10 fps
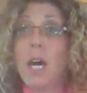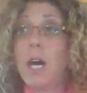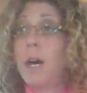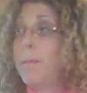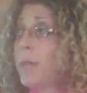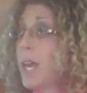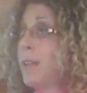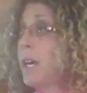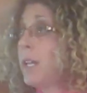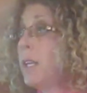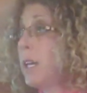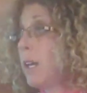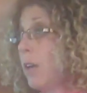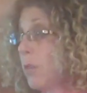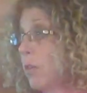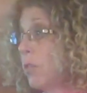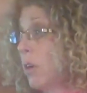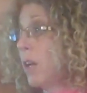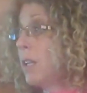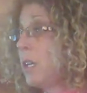and then if
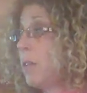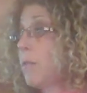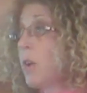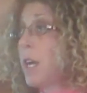there's a need for